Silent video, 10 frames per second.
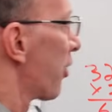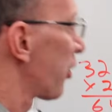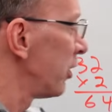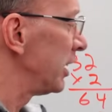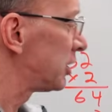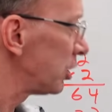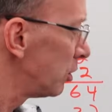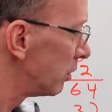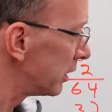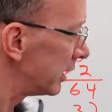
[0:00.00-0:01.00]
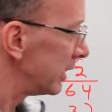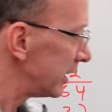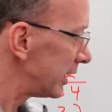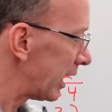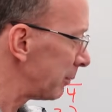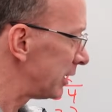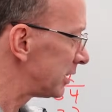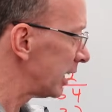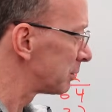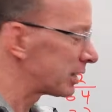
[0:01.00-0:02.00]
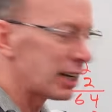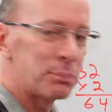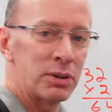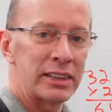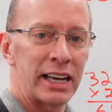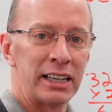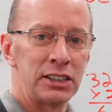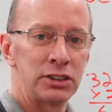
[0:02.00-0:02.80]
32, how many times can I put that into